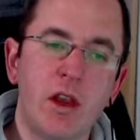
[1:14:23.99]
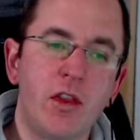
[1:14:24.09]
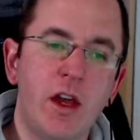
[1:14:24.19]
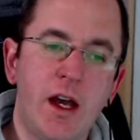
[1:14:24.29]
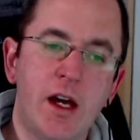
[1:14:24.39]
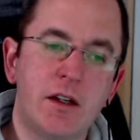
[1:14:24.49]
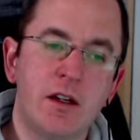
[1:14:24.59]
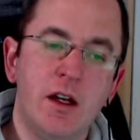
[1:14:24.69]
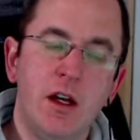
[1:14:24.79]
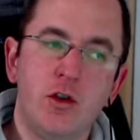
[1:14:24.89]
that
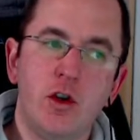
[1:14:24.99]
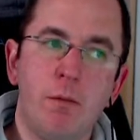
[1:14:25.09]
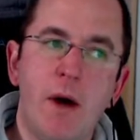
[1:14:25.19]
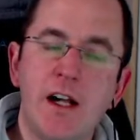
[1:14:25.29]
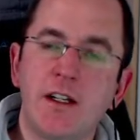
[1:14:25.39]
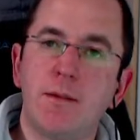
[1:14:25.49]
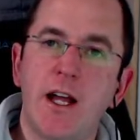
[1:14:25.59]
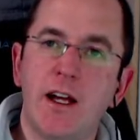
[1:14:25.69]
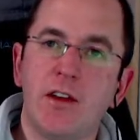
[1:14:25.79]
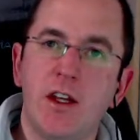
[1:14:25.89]
you are
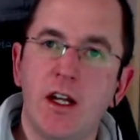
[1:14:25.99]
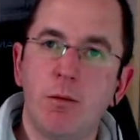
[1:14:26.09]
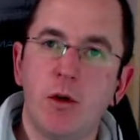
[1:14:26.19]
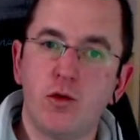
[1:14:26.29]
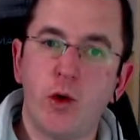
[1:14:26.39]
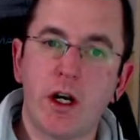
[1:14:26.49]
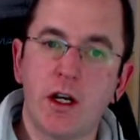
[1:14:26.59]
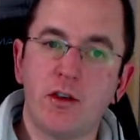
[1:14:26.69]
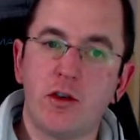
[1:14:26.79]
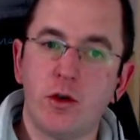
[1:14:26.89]
multiplying the number of records.